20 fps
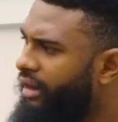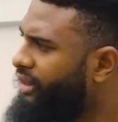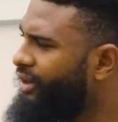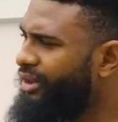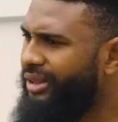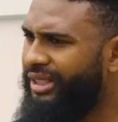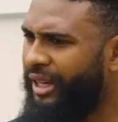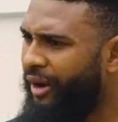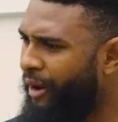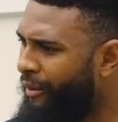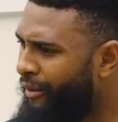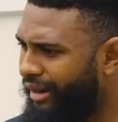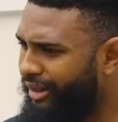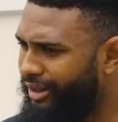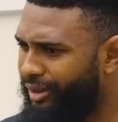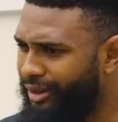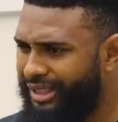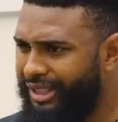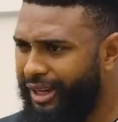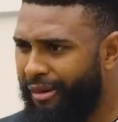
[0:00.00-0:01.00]
Don't tell me
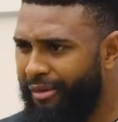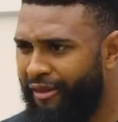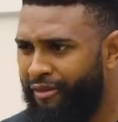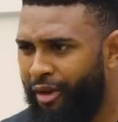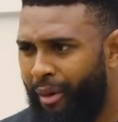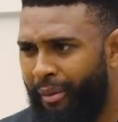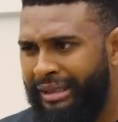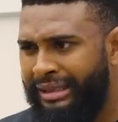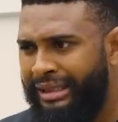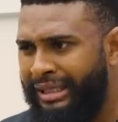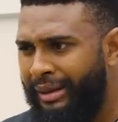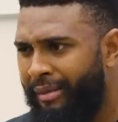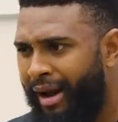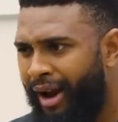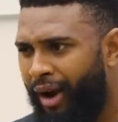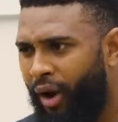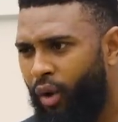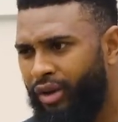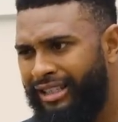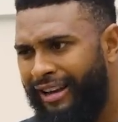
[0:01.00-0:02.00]
you've not been seeing my
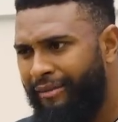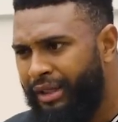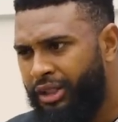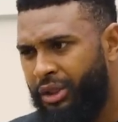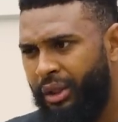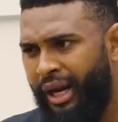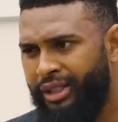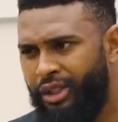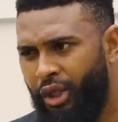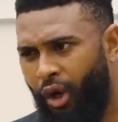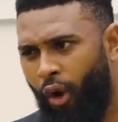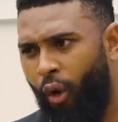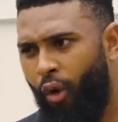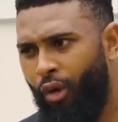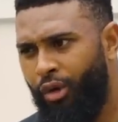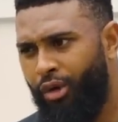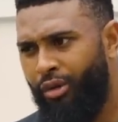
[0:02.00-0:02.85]
calls. I've been trying to call